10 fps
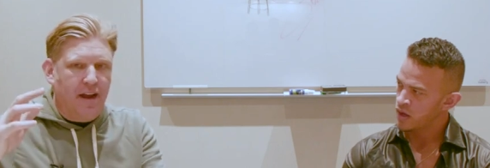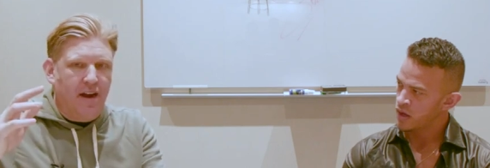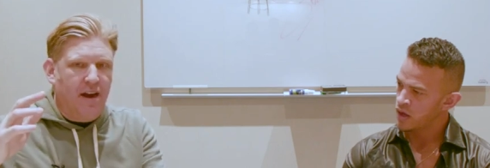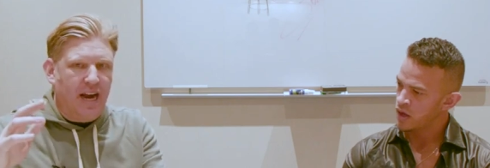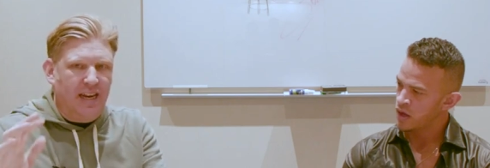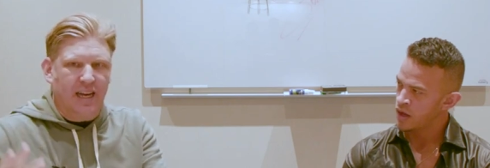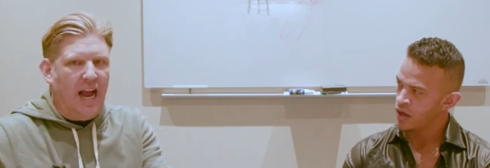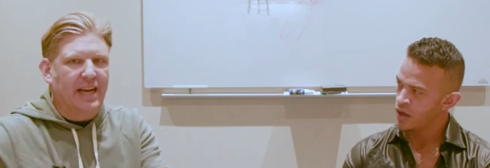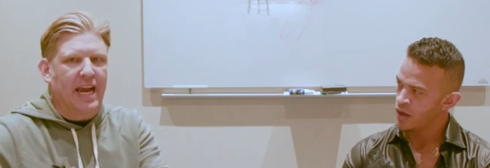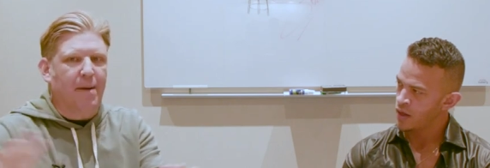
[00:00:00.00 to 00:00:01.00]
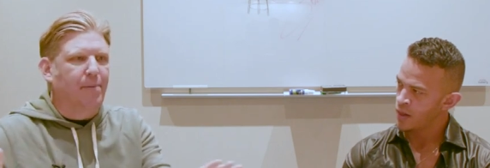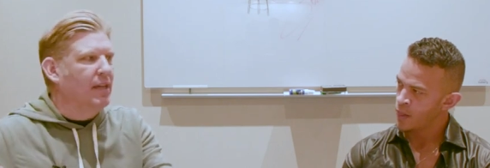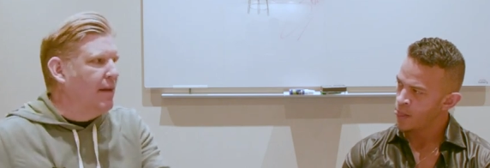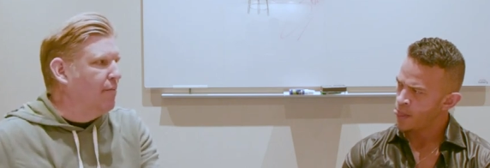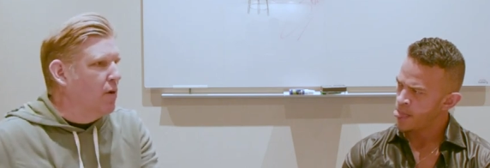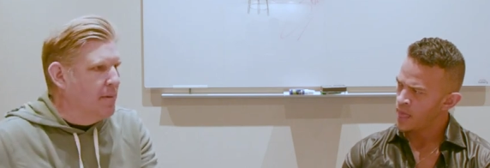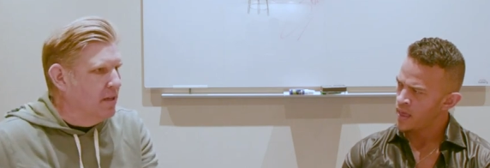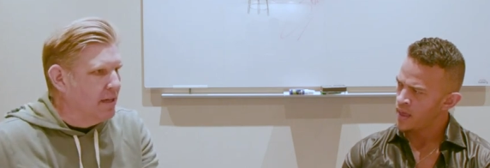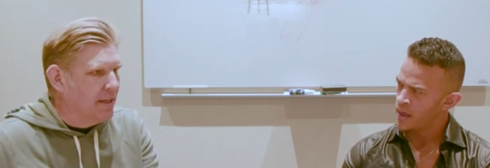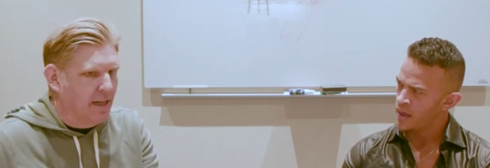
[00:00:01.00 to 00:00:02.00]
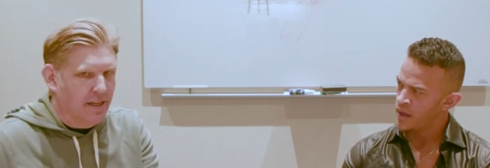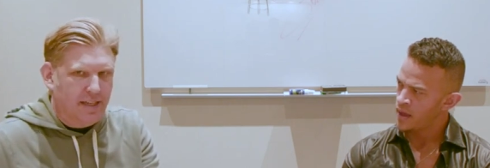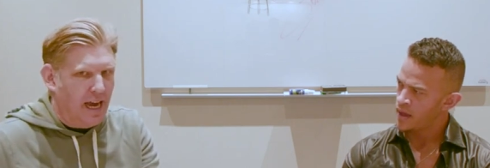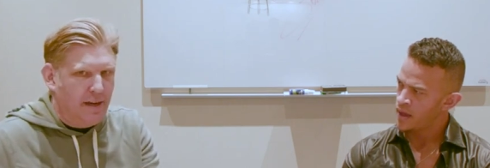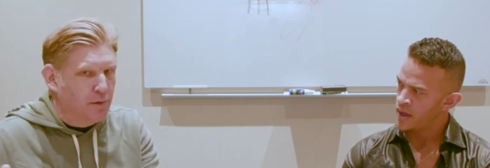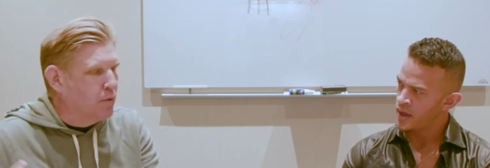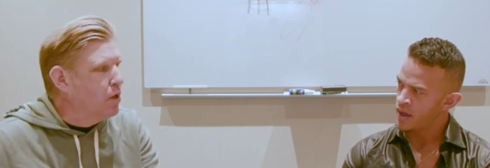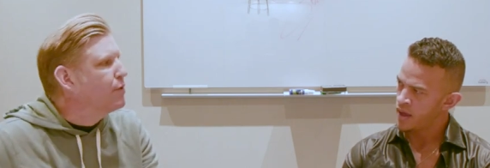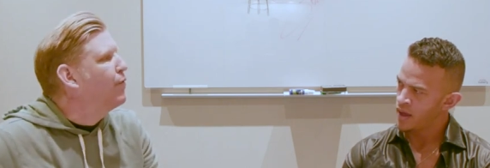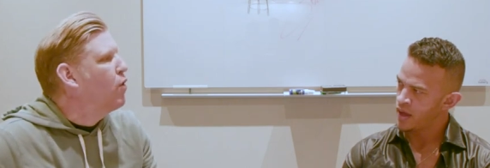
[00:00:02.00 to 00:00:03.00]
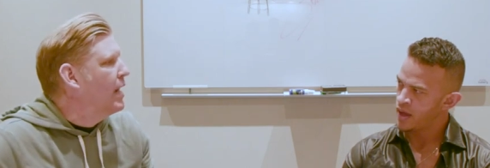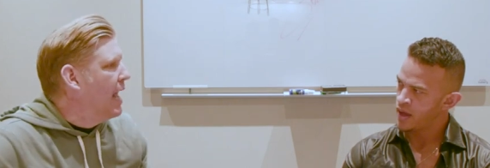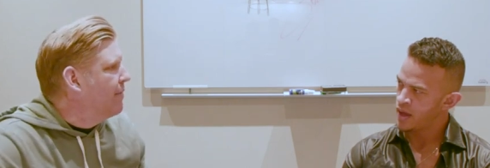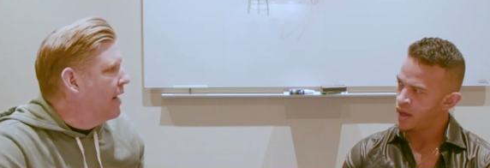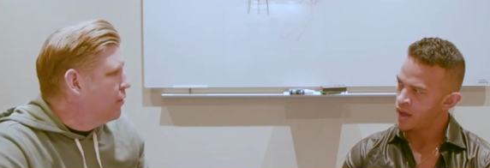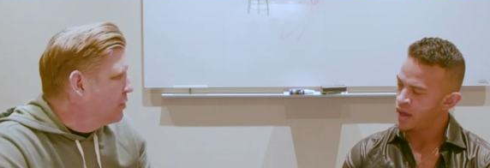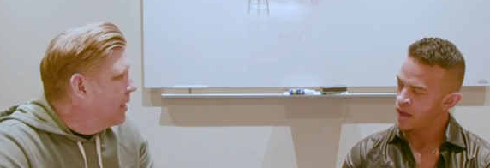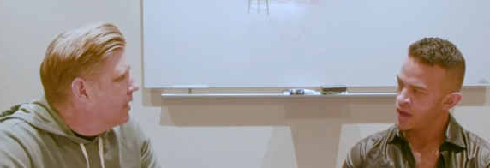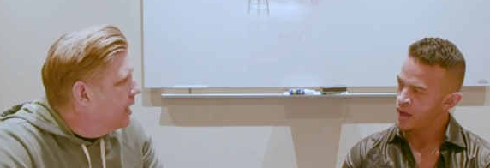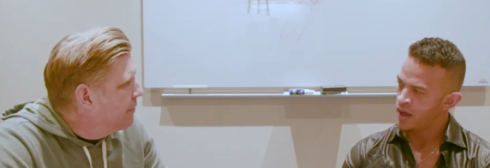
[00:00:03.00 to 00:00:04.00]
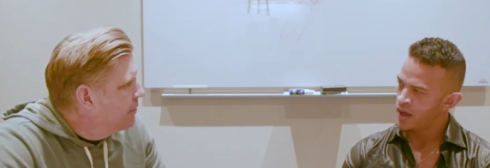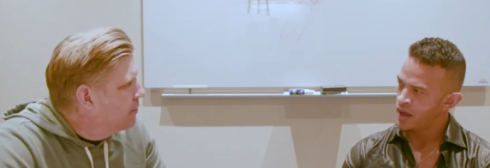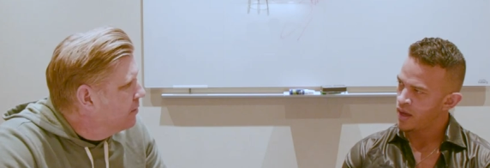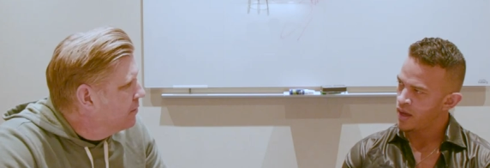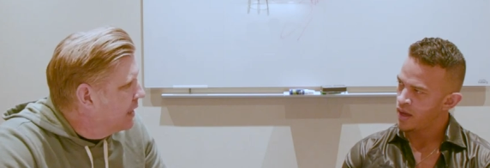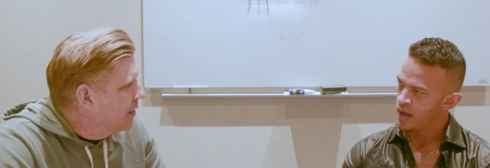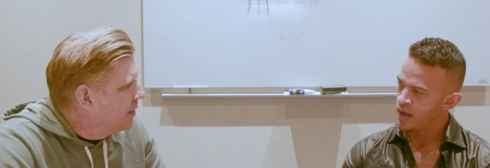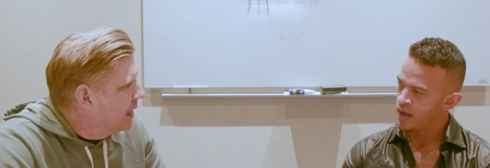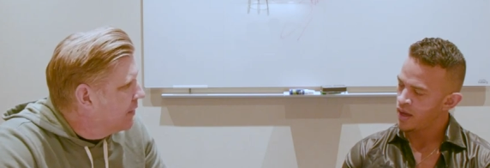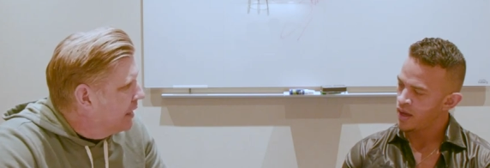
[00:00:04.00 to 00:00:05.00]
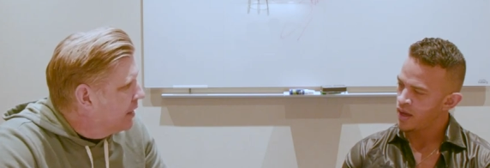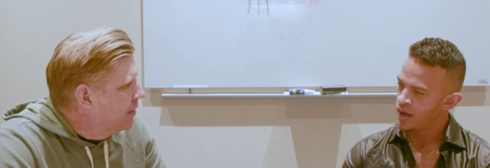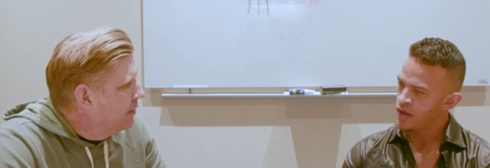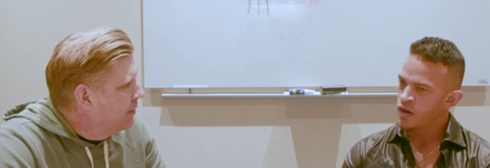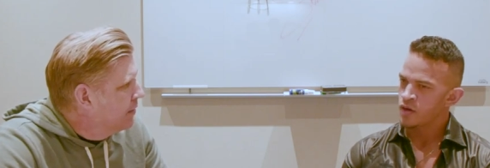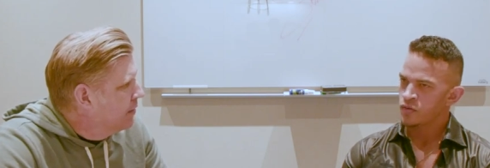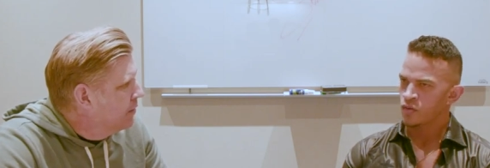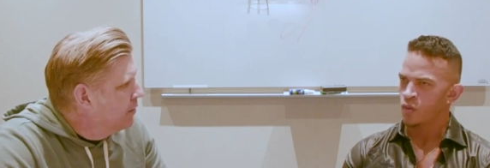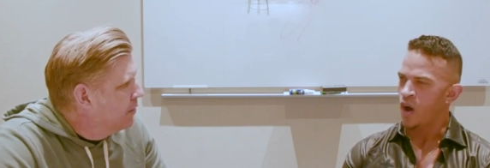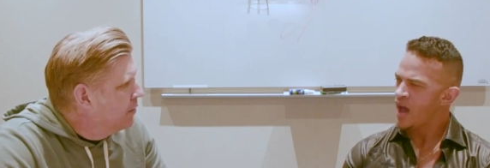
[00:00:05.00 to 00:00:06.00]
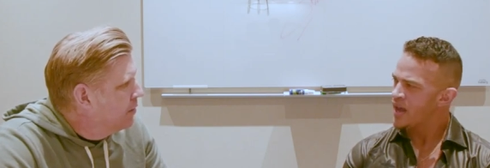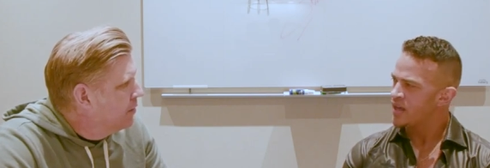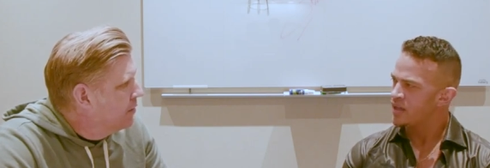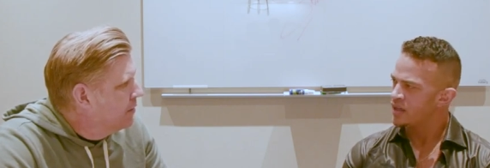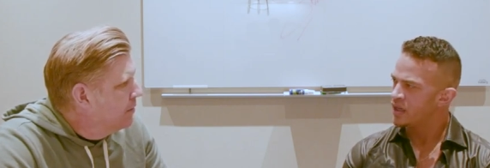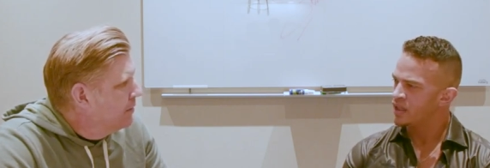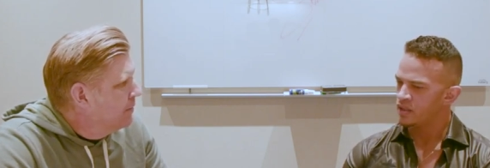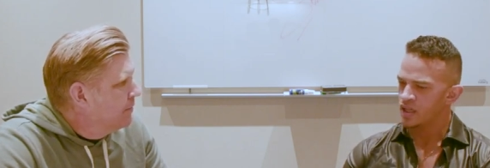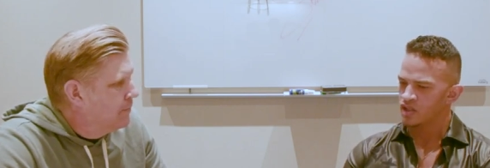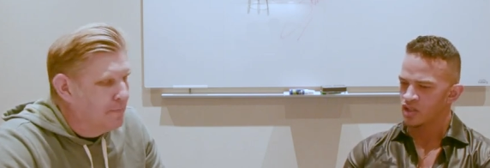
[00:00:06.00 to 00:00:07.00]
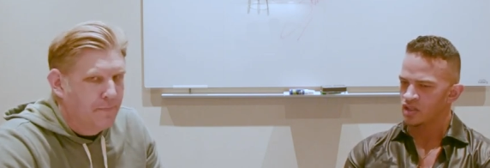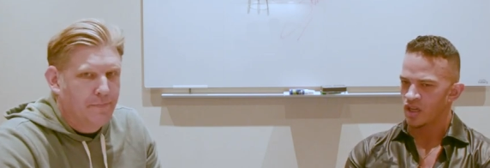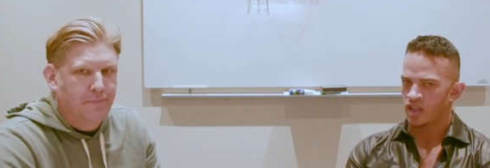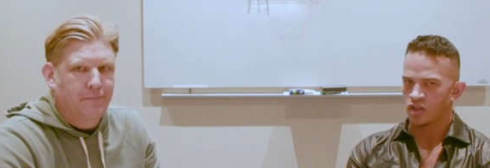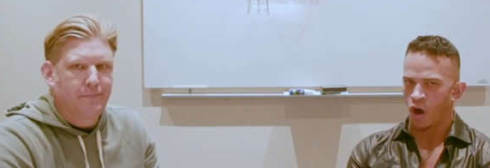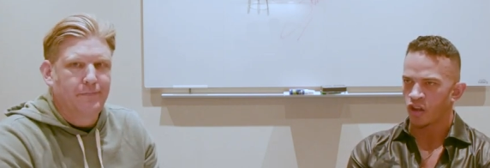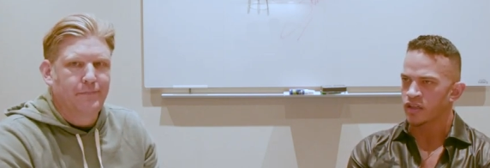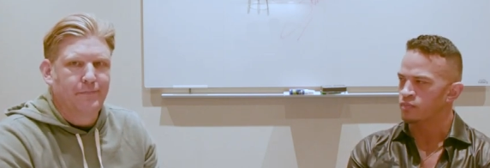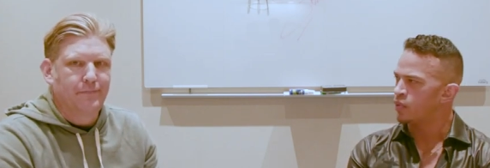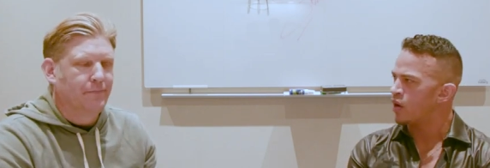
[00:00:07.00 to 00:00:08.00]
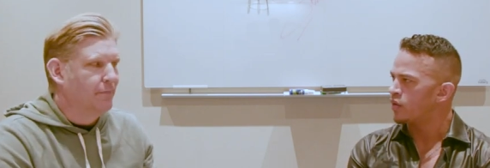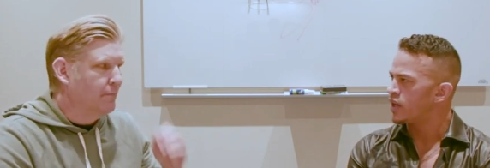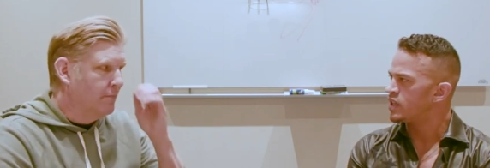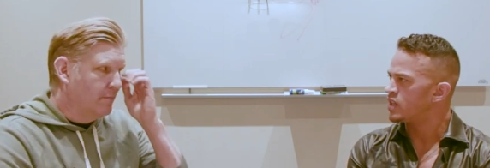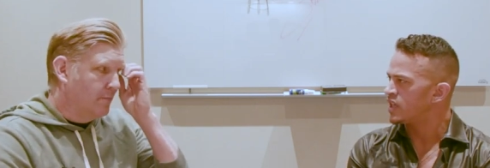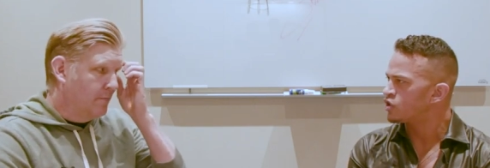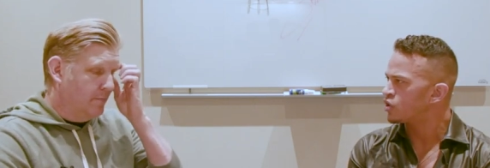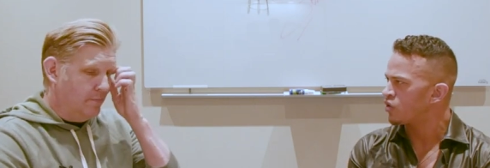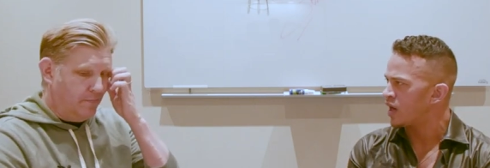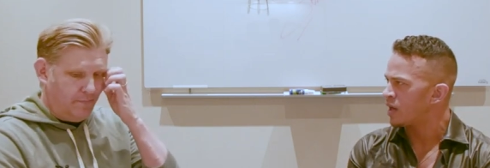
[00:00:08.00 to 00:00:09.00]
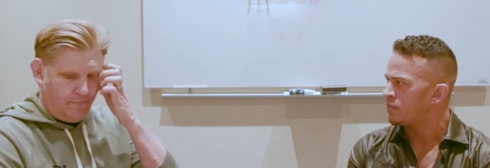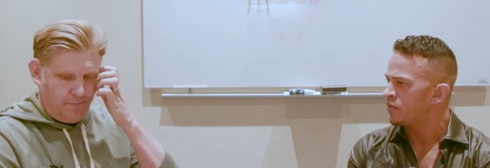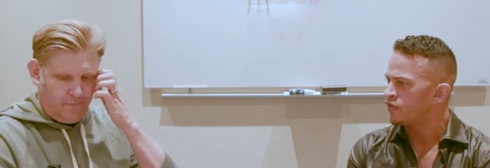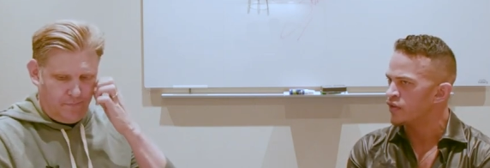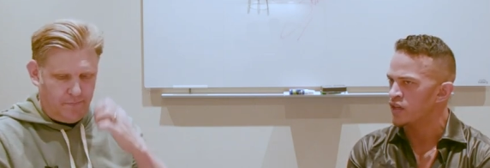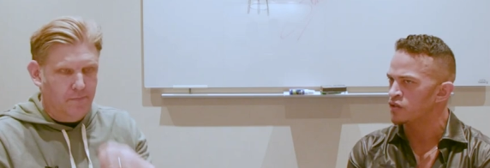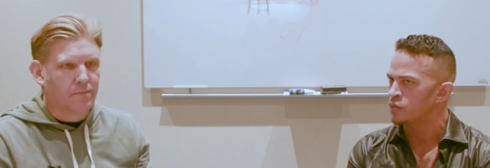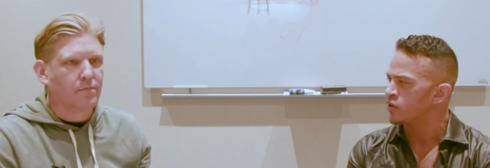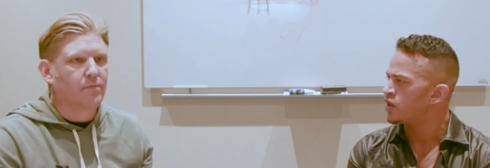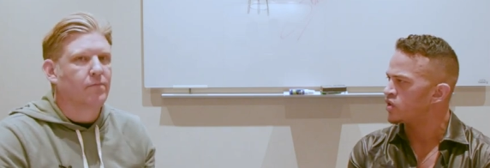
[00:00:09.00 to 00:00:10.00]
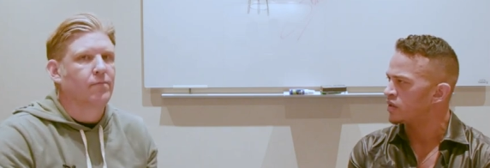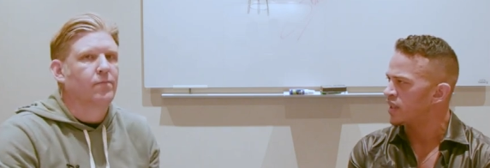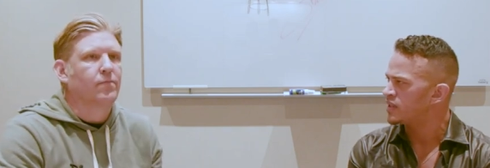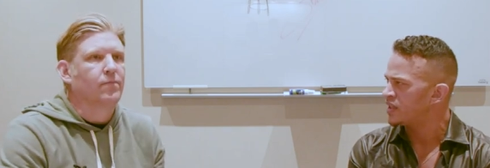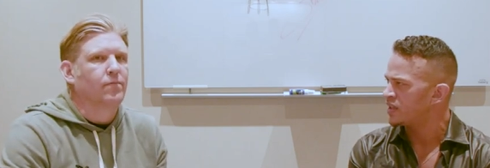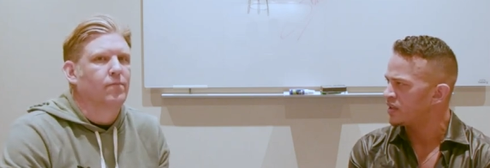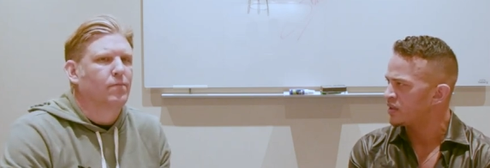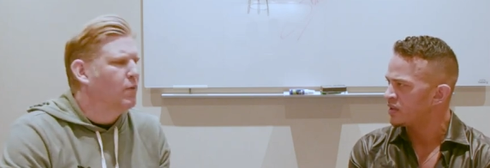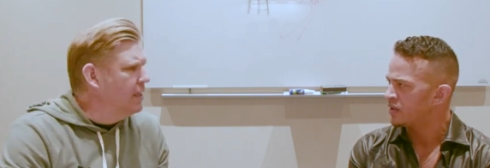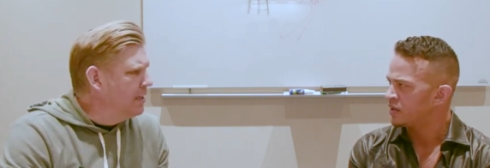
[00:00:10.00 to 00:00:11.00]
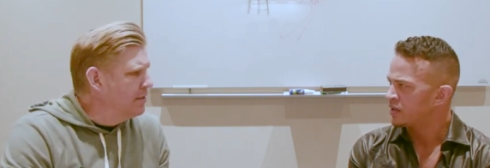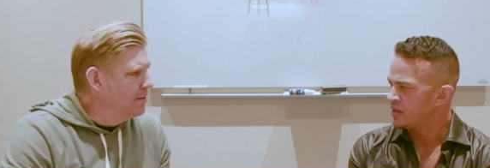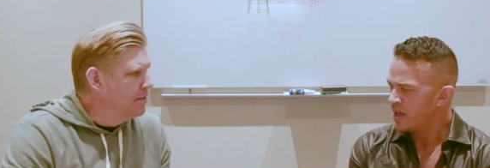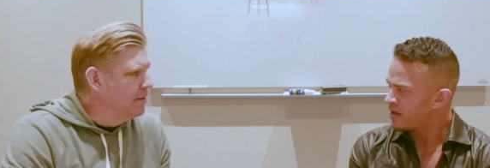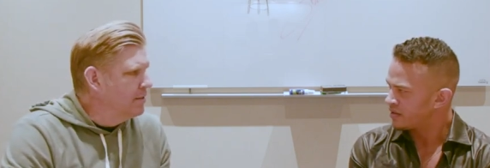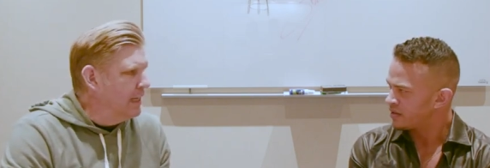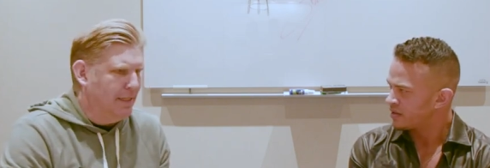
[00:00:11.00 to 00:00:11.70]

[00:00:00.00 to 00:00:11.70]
Speaker 1: there, and it, I can't believe women look at this. I, it was the worst four and a half hours of my life staring at that thing.
Speaker 2: Why? It, it's just it's all that bro. It's Instagram for inspiration. That's it. Really? Yes.